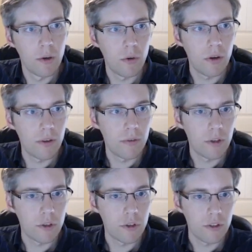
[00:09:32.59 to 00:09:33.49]
One of
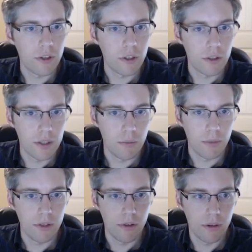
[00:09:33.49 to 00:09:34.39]
which is you could just
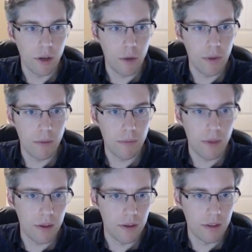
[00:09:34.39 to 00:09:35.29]
simply open up
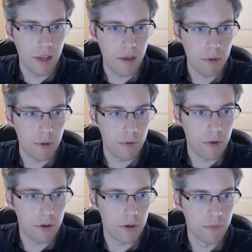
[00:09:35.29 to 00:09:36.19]
the image
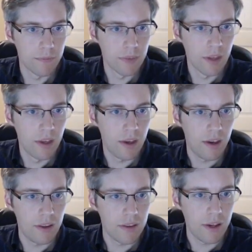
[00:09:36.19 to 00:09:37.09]
viewer
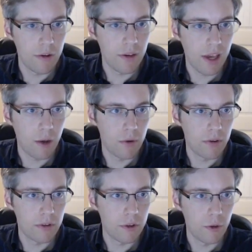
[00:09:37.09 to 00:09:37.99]
and say, okay, I
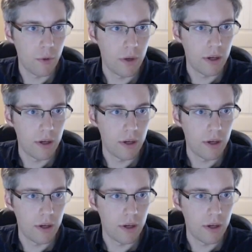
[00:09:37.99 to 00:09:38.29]
want to